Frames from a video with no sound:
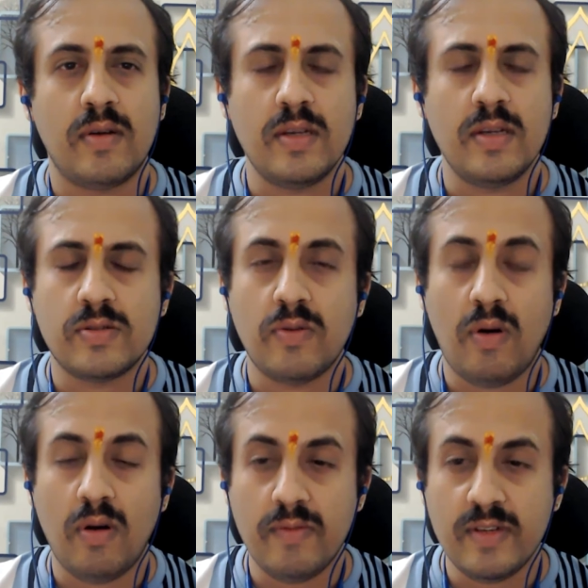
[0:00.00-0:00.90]
Okay, so
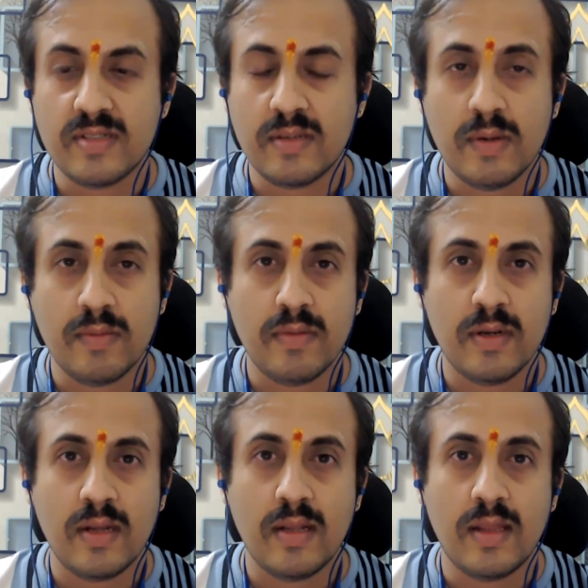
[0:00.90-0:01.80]
always
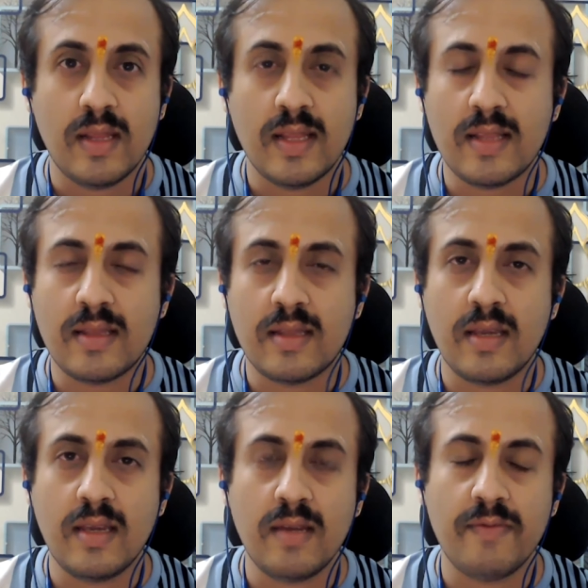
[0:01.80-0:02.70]
remember,
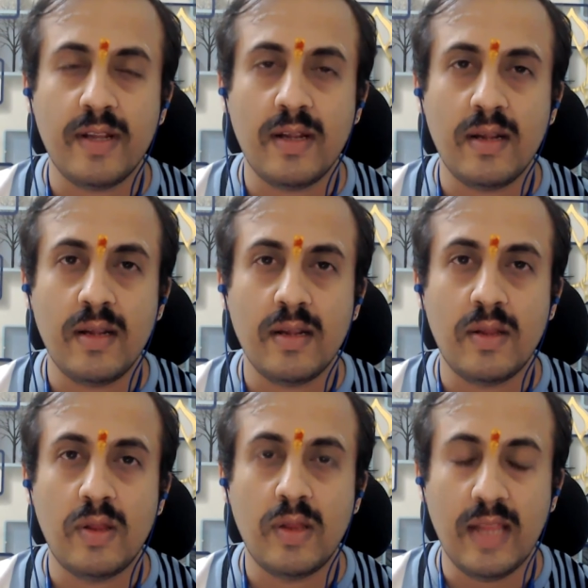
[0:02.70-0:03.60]
nothing will,
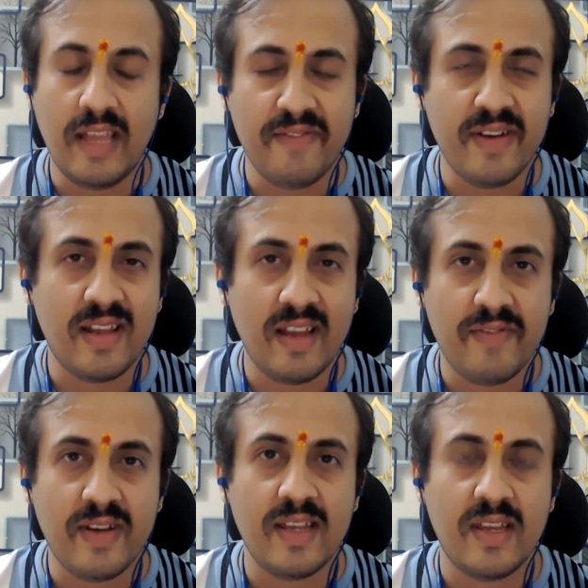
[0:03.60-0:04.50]
never
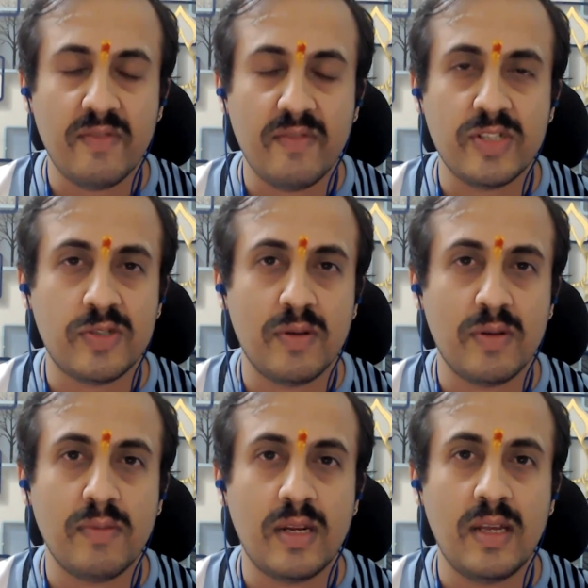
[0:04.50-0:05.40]
ever invest your
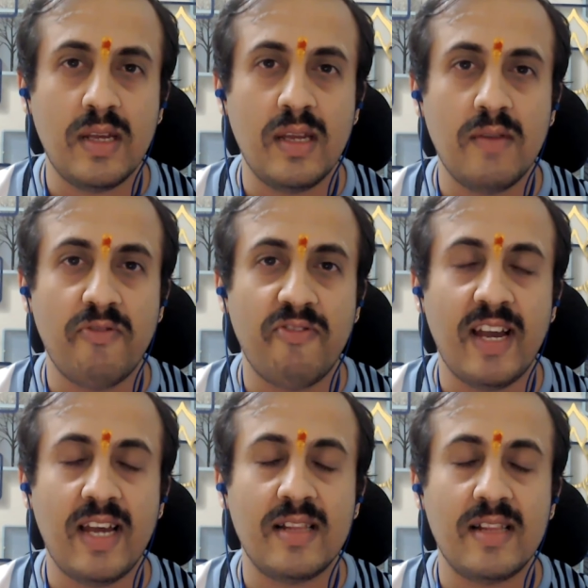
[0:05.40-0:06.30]
money
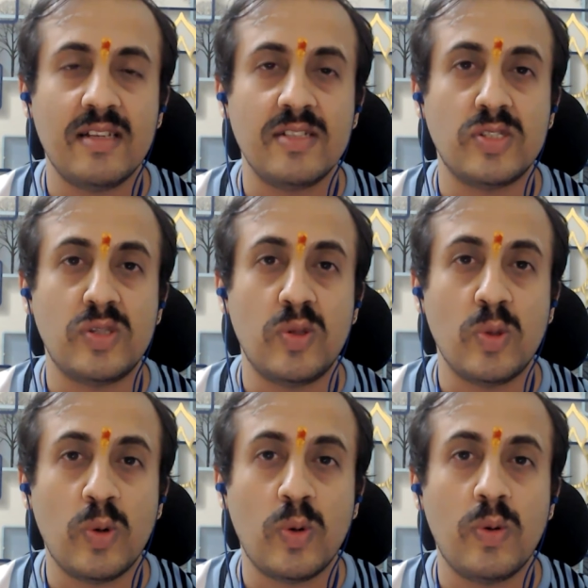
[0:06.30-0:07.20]
where there is
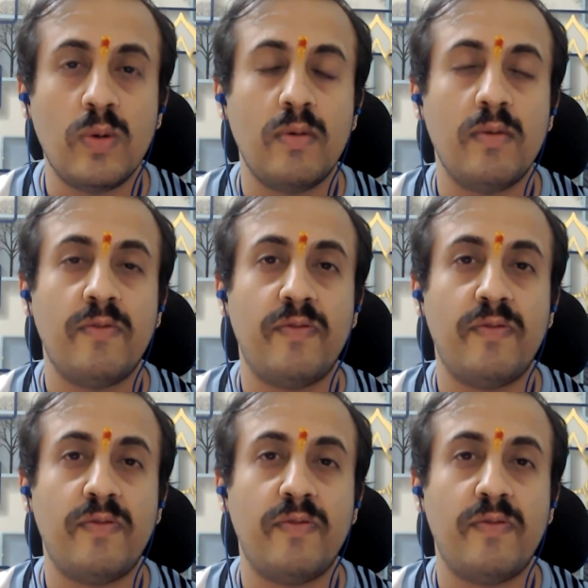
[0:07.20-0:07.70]
no